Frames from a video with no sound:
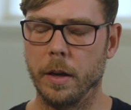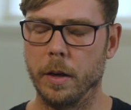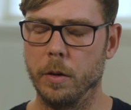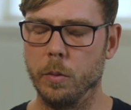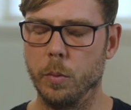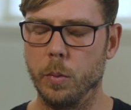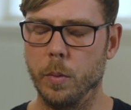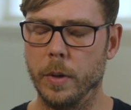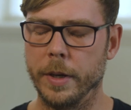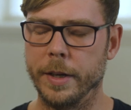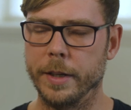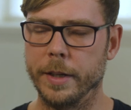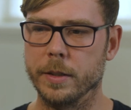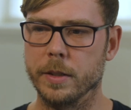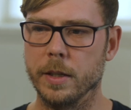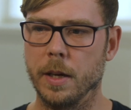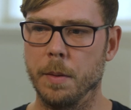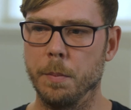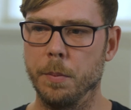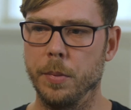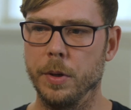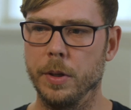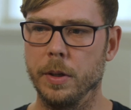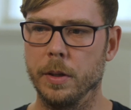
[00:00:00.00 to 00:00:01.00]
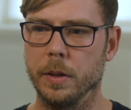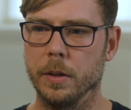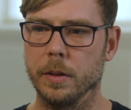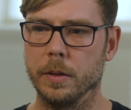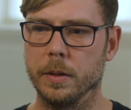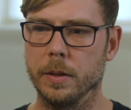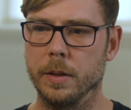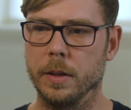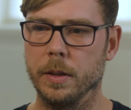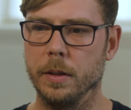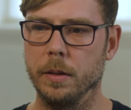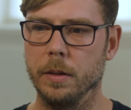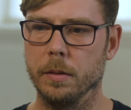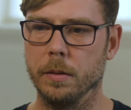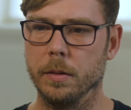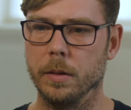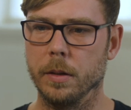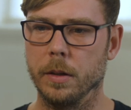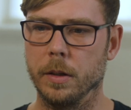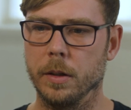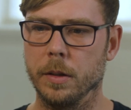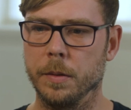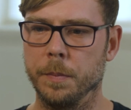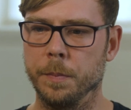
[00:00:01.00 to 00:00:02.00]
give one example
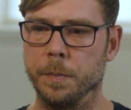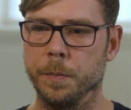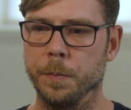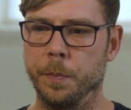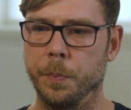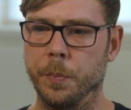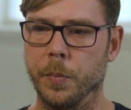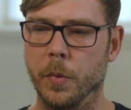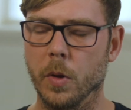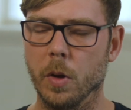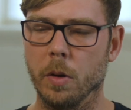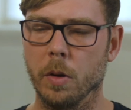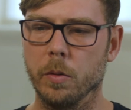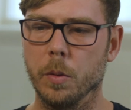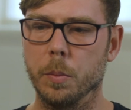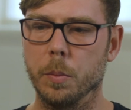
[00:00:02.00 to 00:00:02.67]
of a